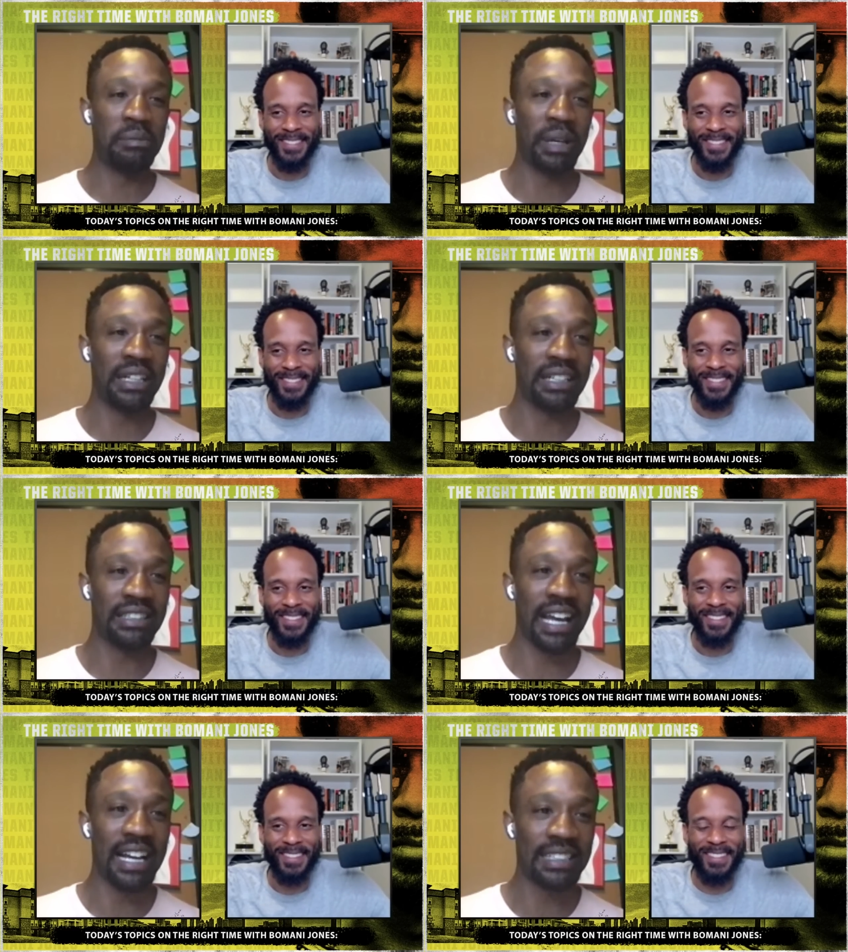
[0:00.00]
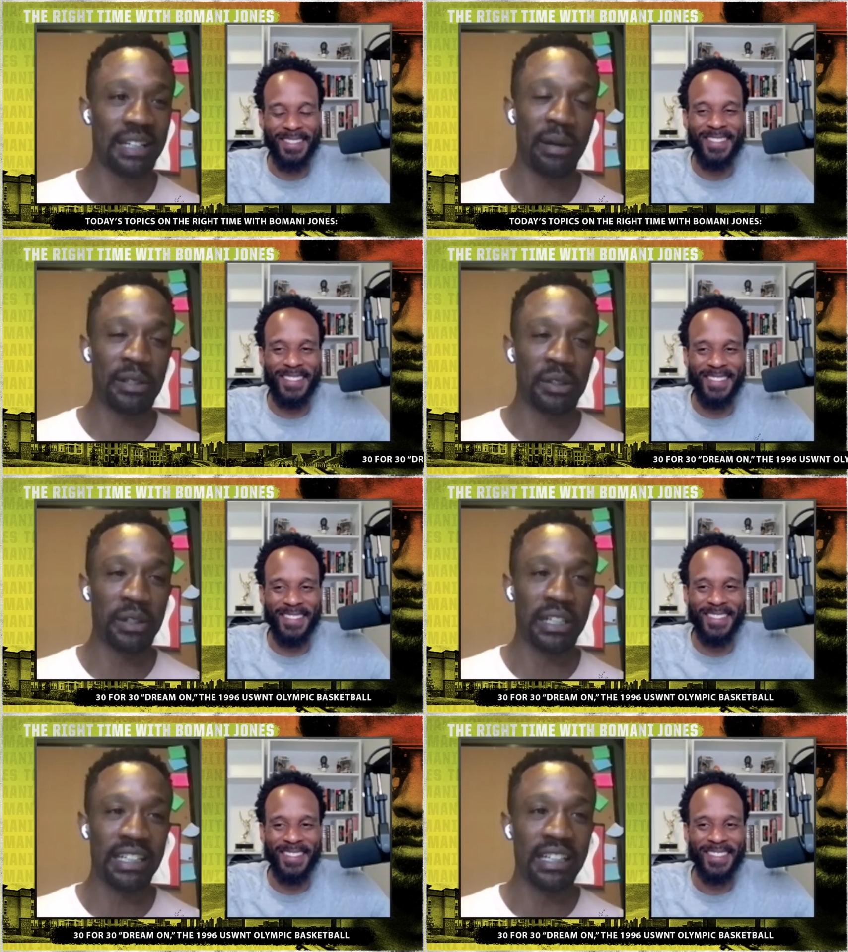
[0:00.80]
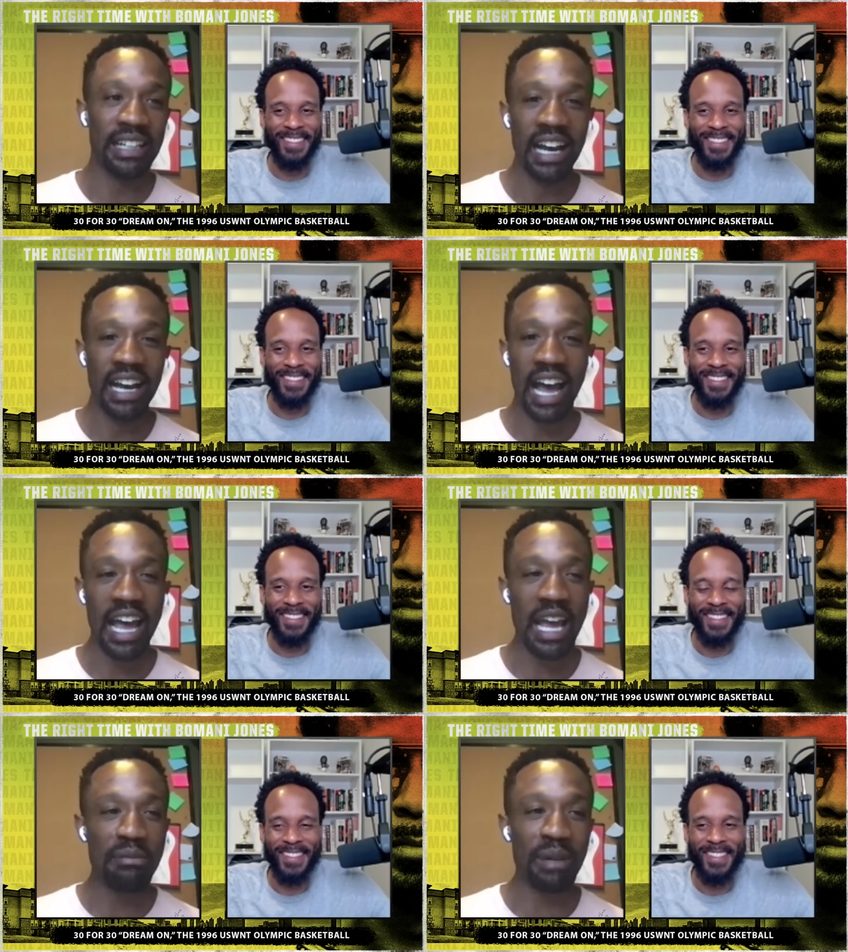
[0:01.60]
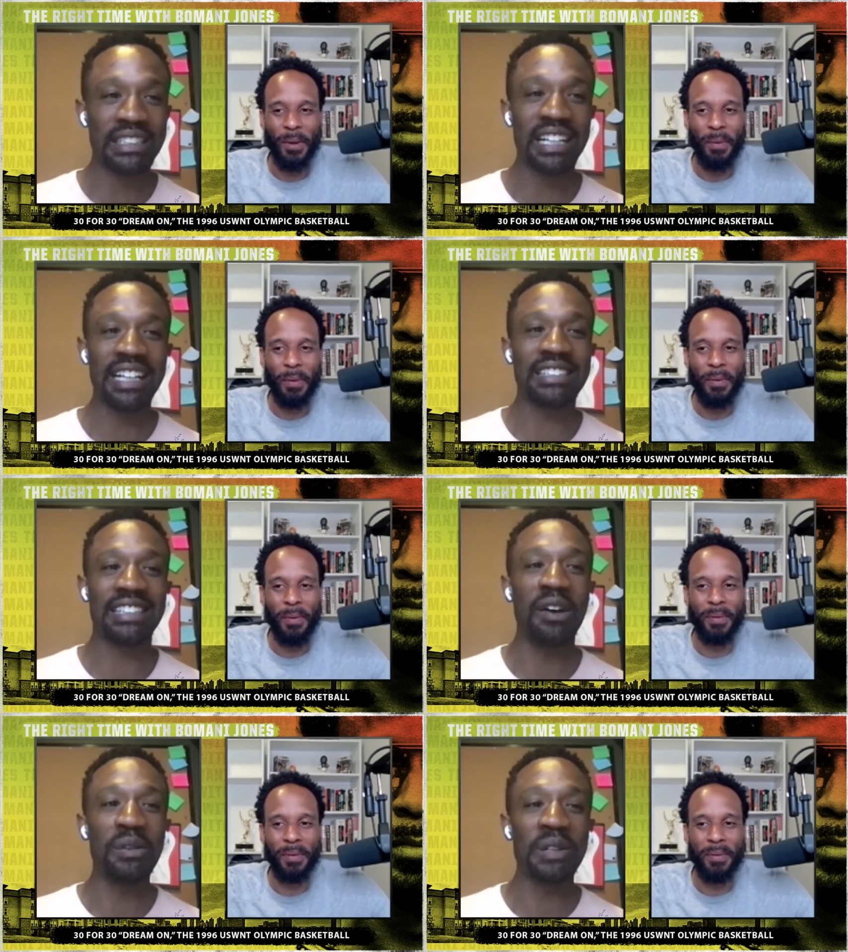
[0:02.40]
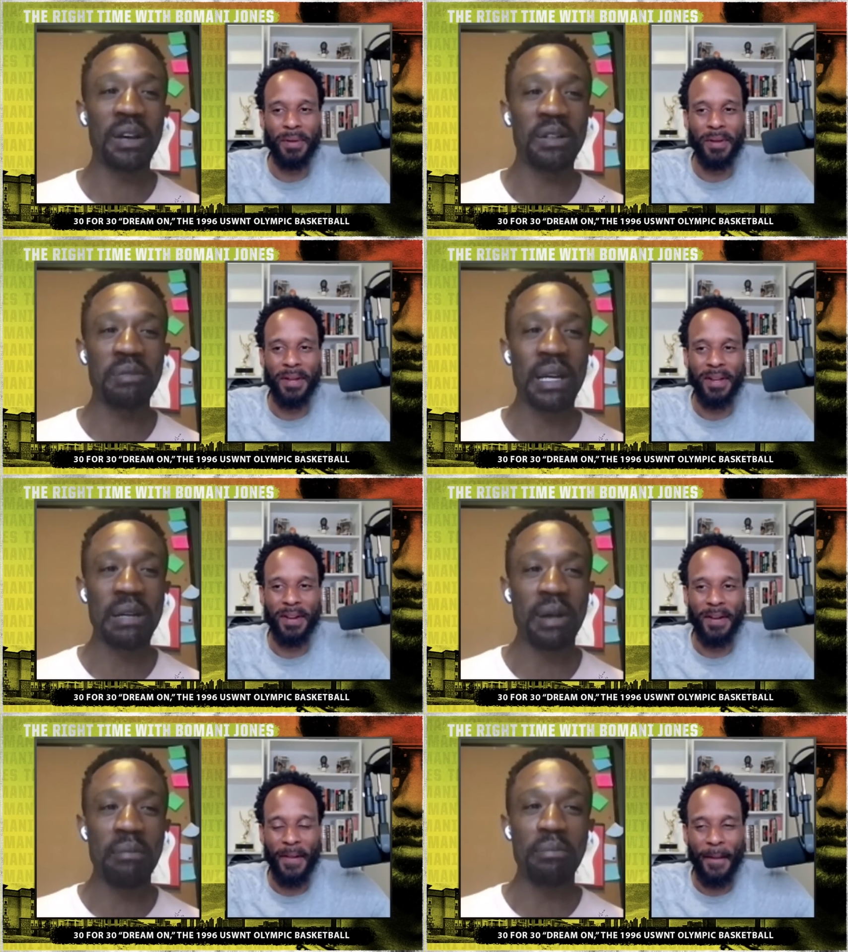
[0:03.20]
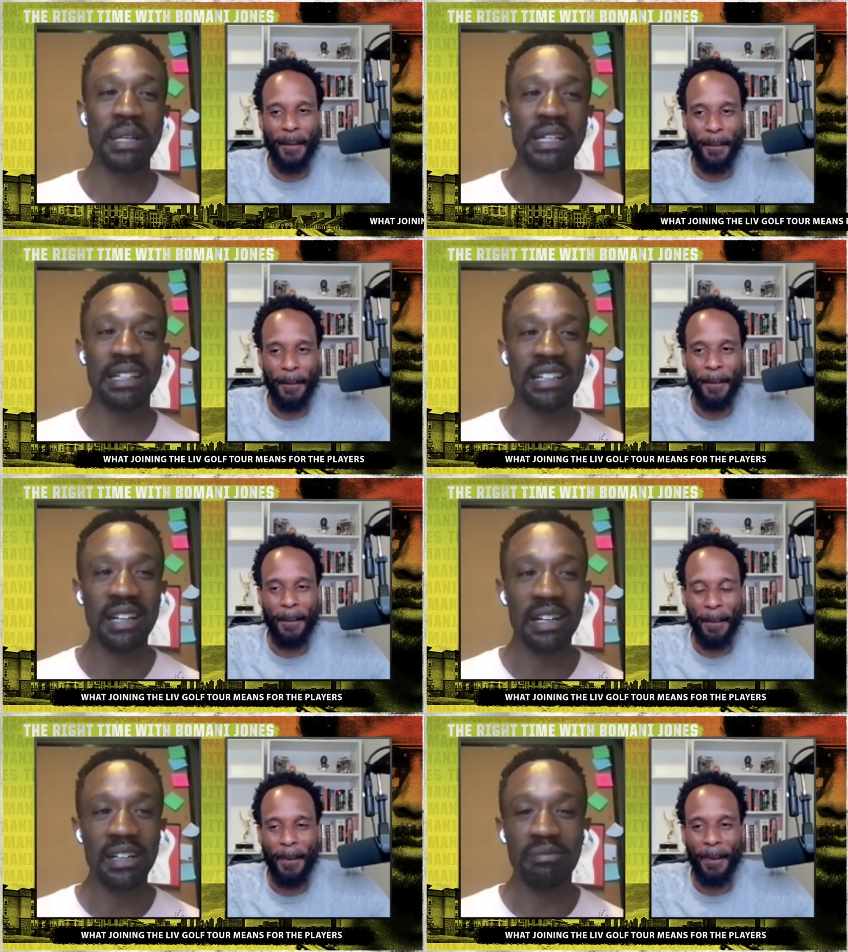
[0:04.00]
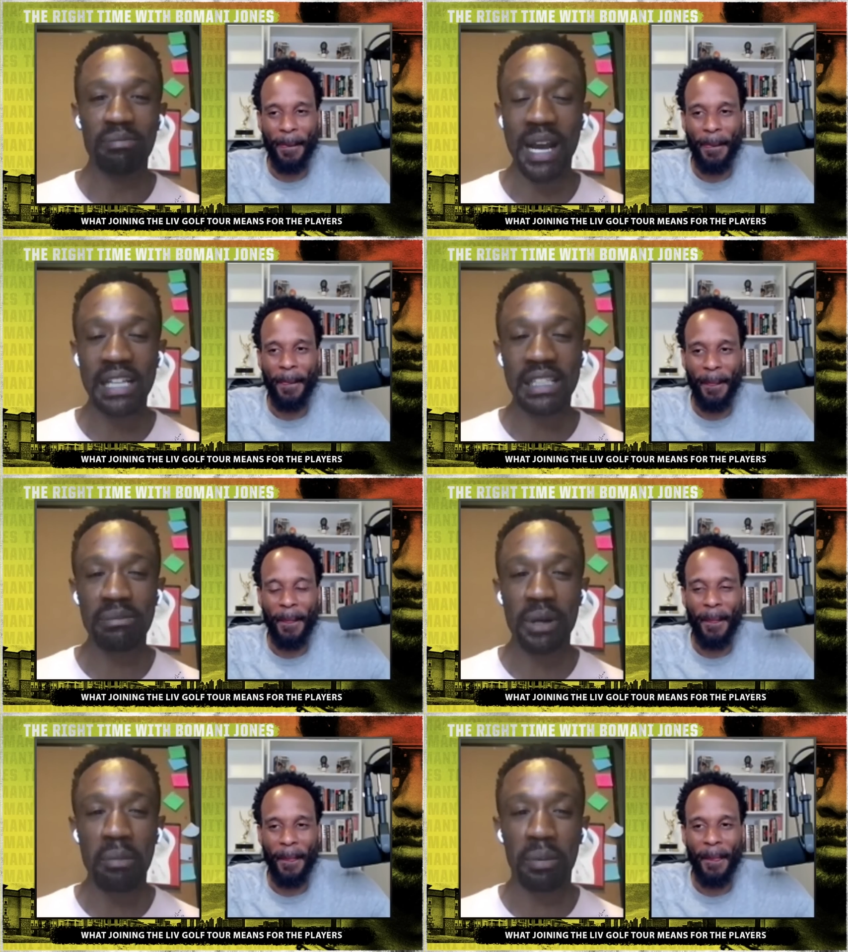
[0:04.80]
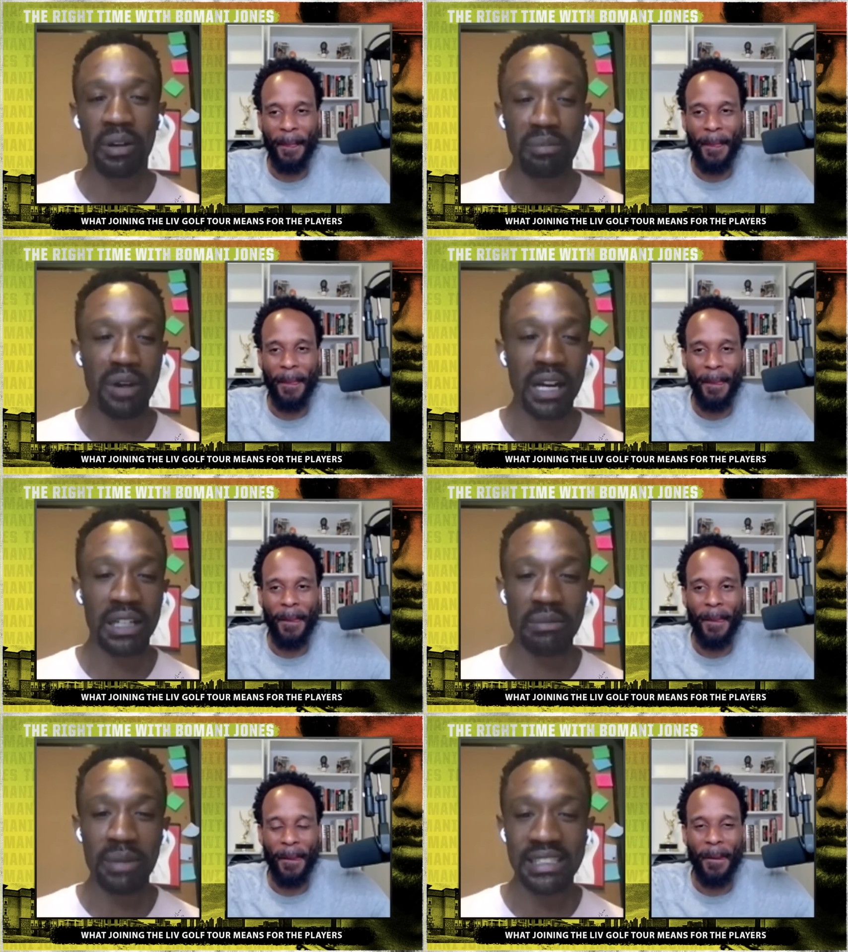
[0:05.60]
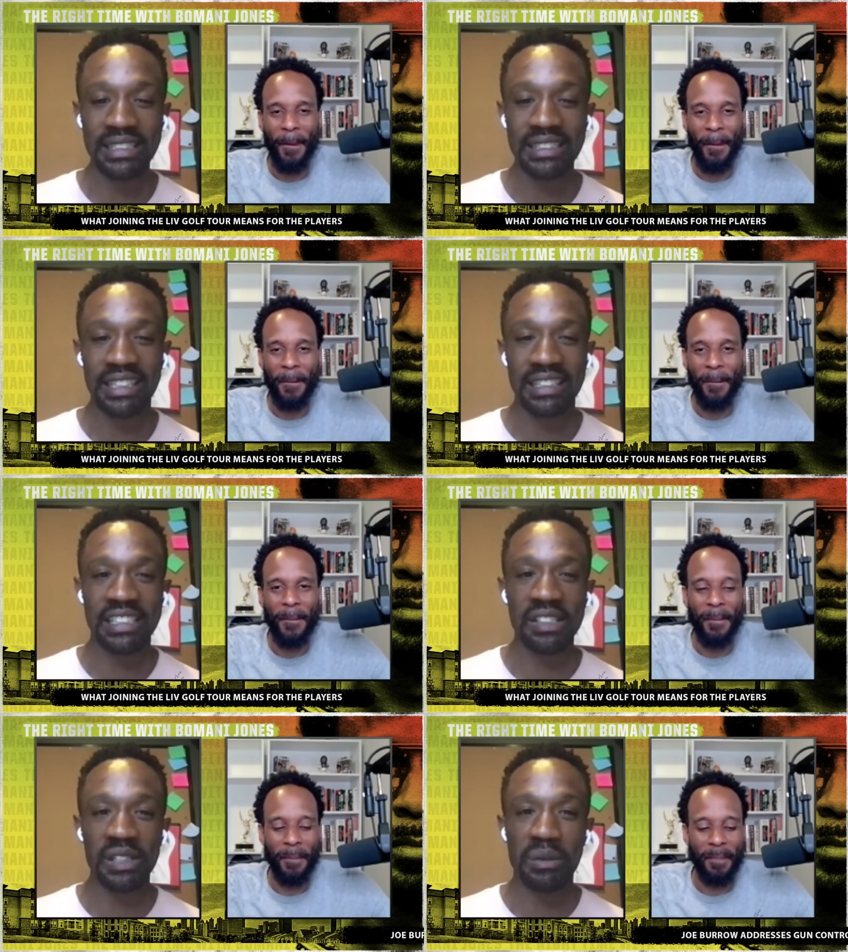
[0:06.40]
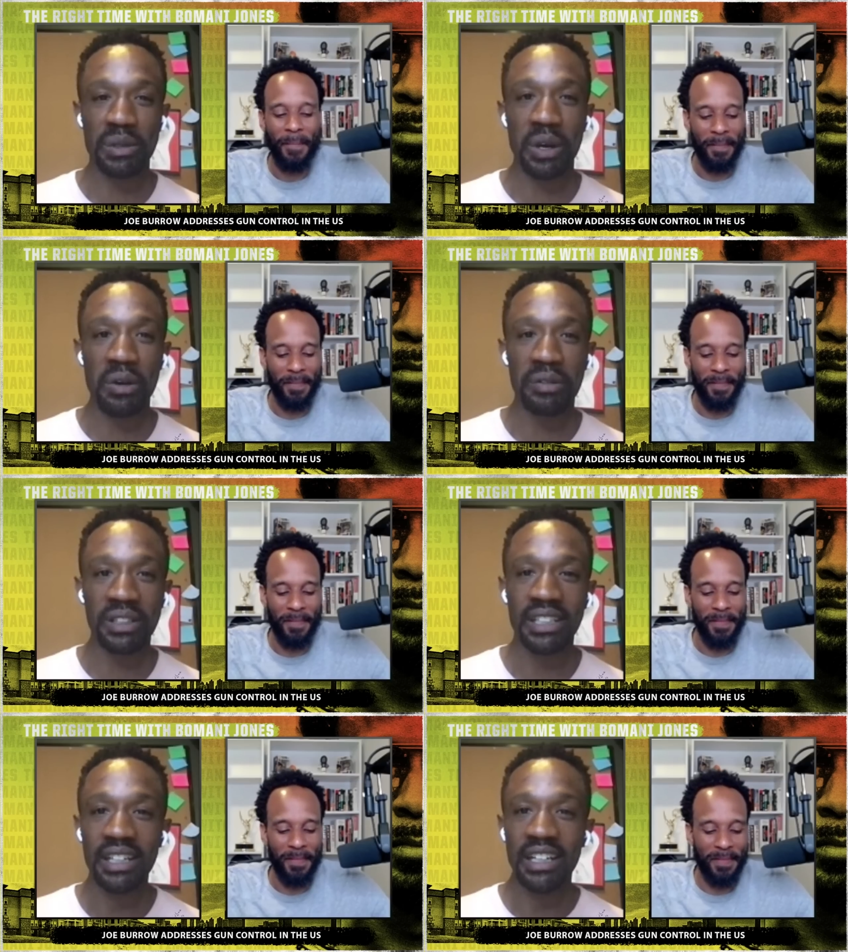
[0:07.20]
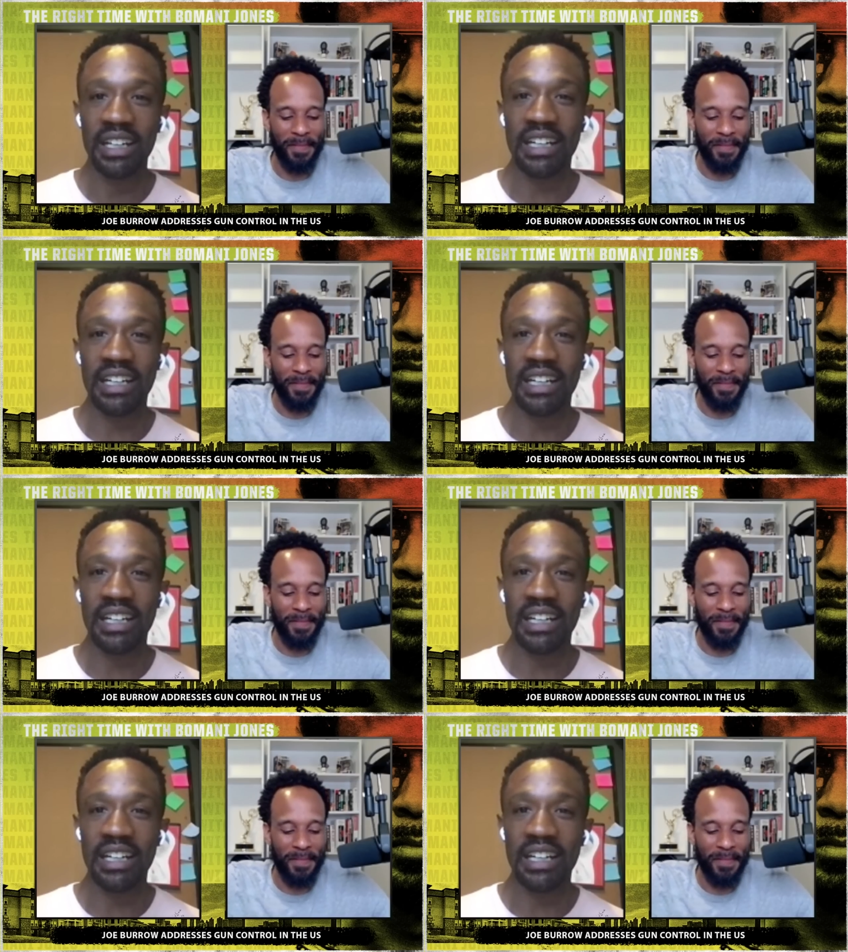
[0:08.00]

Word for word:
Speaker 1: to win, man. Because last time I was on here, I had my chest out. I was making my big basketball pro proclamation that the series was over